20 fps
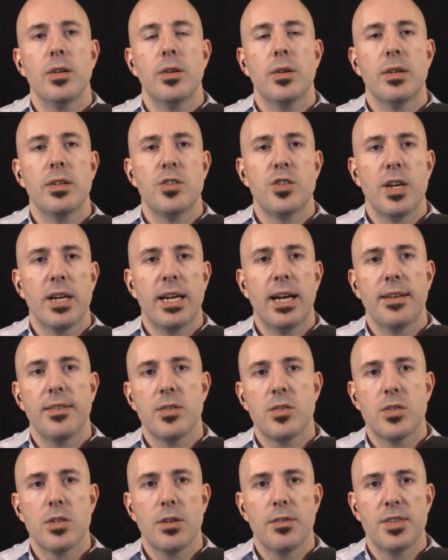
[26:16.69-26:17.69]
You can check out
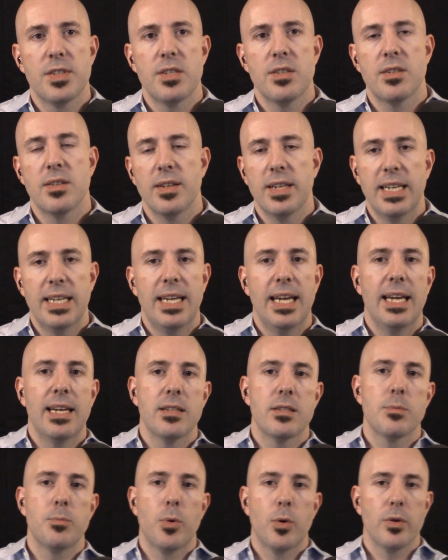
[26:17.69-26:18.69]
the services link
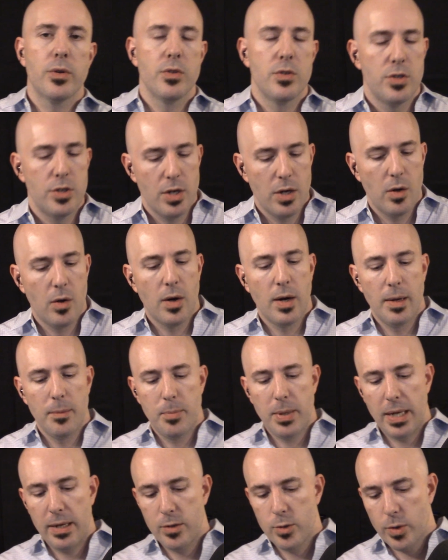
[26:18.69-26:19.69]
and support the show on
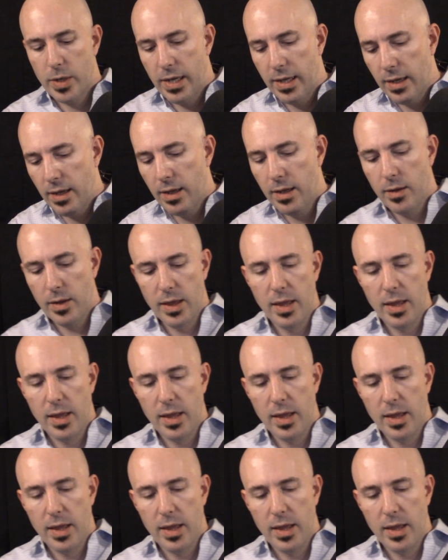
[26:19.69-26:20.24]
Patreon.